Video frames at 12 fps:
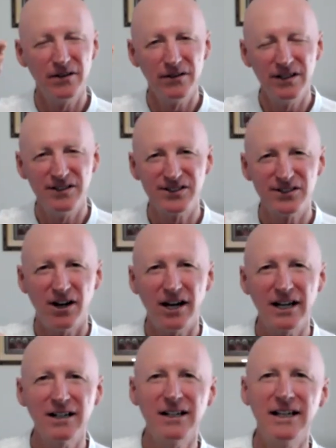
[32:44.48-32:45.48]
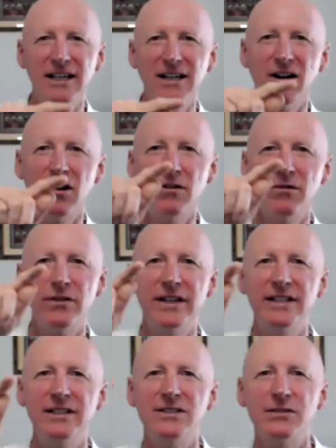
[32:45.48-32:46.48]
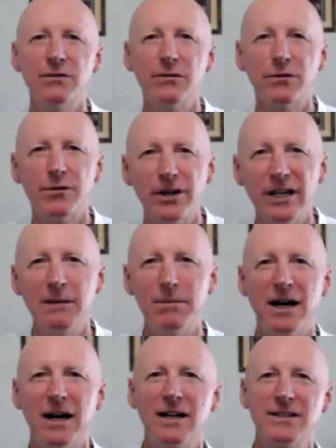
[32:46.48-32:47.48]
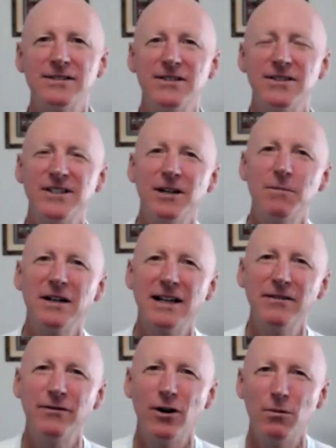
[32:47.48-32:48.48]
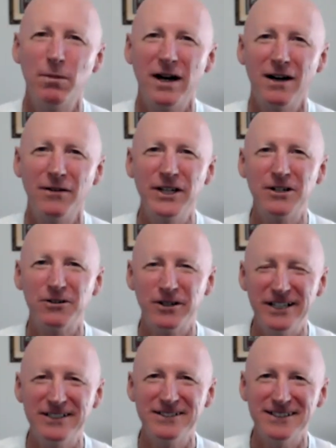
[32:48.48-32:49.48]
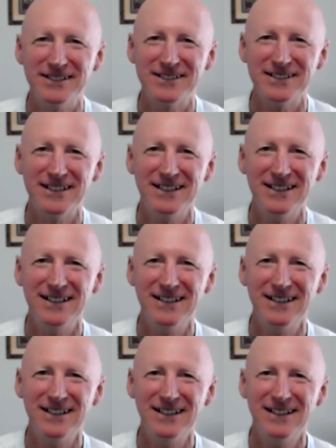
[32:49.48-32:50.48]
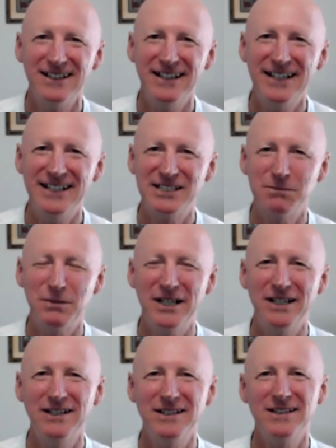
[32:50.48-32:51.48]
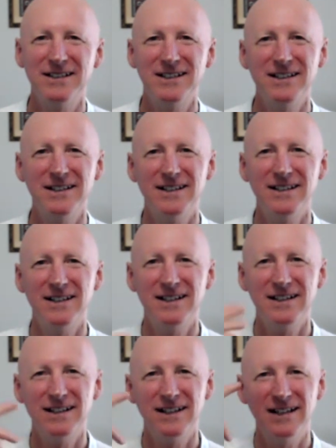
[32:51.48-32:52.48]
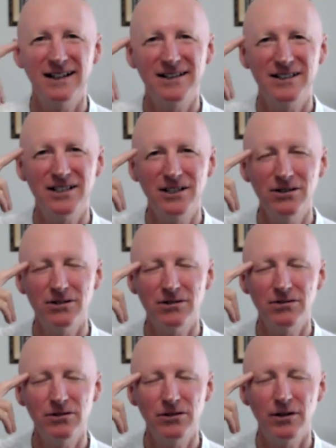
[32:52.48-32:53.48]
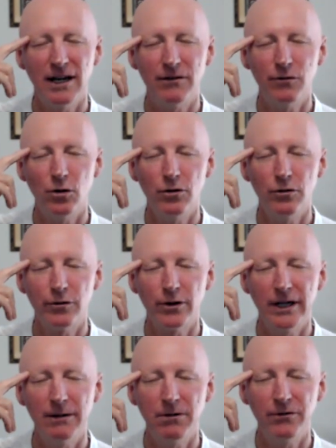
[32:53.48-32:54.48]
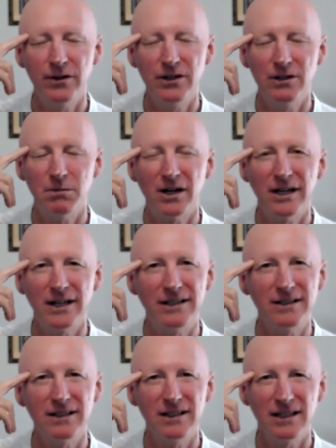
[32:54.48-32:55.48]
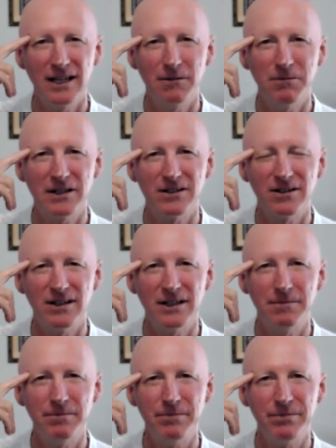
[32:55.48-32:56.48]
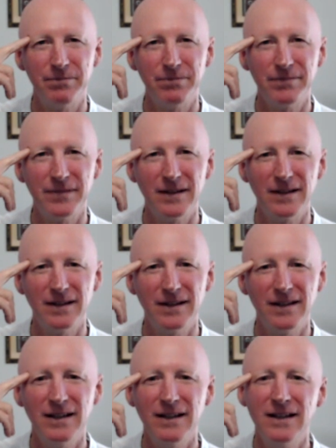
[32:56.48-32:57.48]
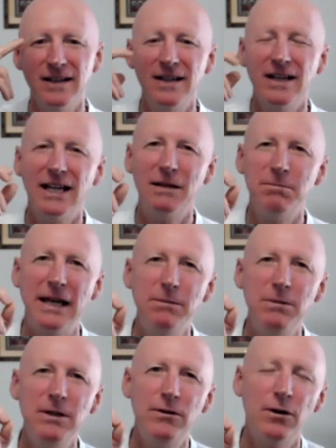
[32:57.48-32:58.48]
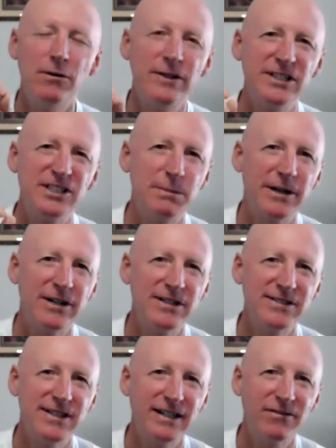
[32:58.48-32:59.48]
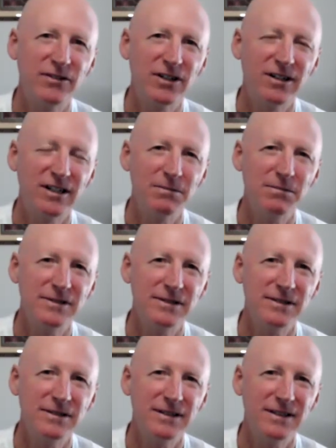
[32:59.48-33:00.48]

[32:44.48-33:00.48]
this cycling of these three parts of the Noble Eightfold Path increases in speed until you have all three within your mind at one time. And maybe you have experienced that at times.